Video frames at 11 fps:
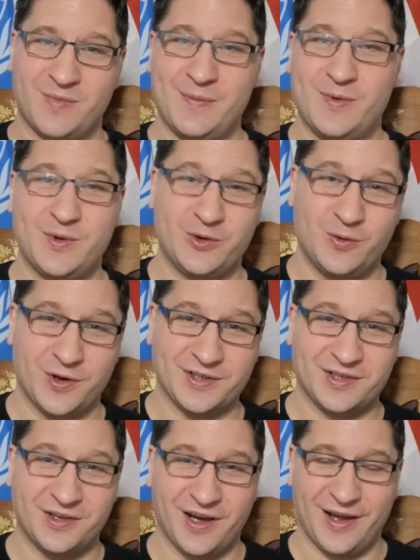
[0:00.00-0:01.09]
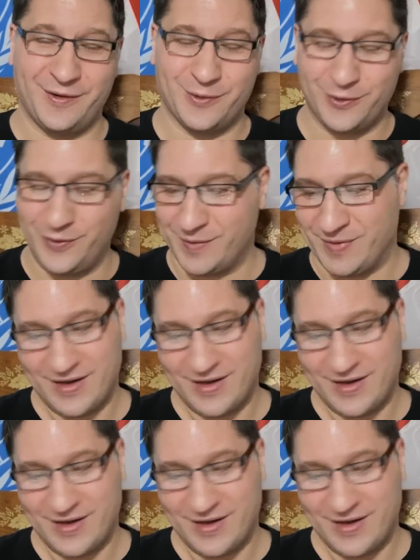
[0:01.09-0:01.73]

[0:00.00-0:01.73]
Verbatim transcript: maybe we do want it to die real quick.